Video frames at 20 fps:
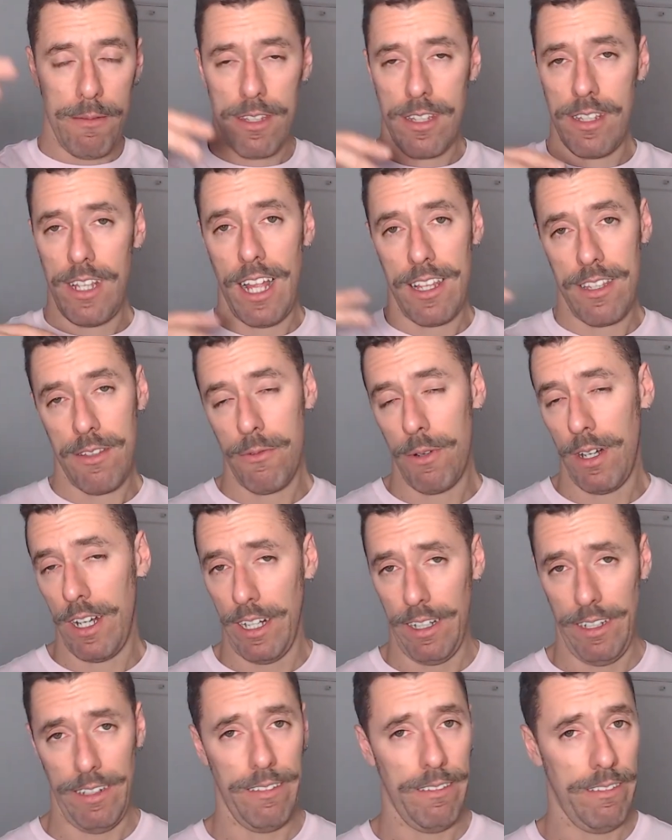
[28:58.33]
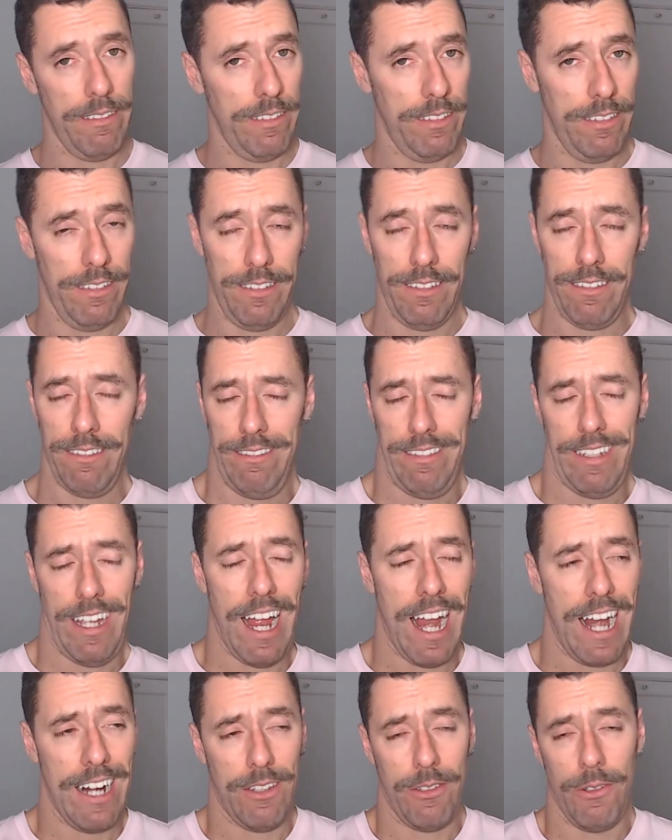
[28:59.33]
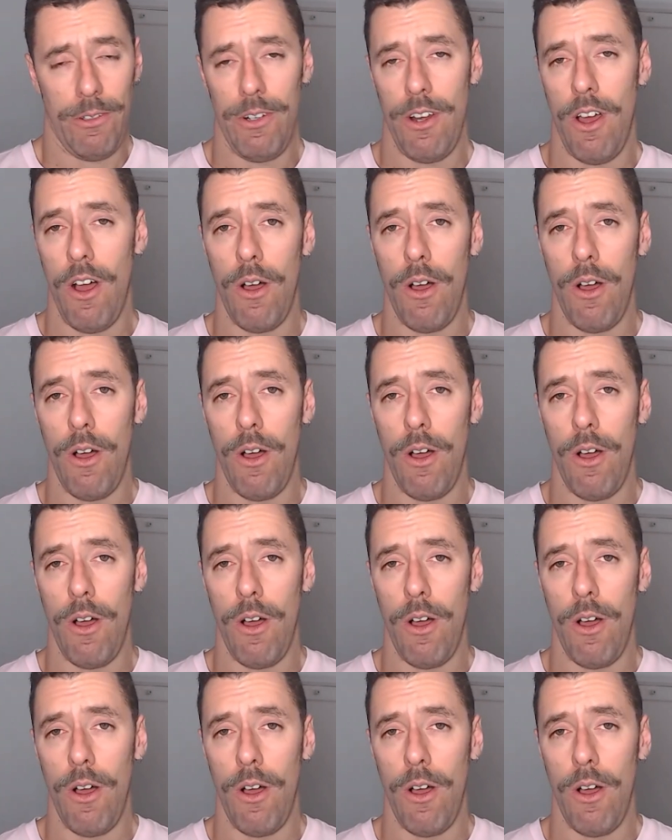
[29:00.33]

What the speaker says: That's hard to know